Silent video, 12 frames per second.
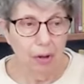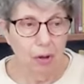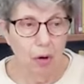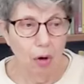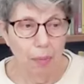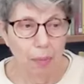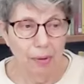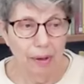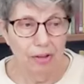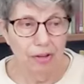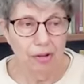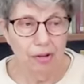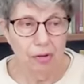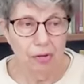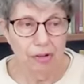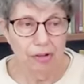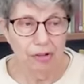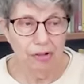Corporation
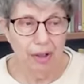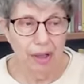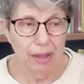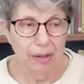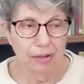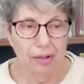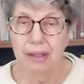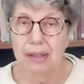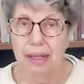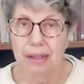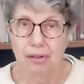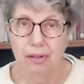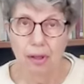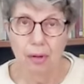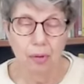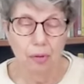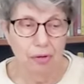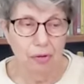criticised, I'd like to know
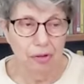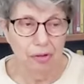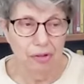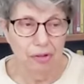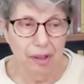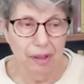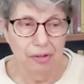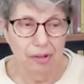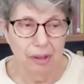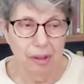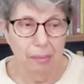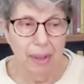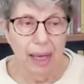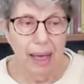who's criticising them,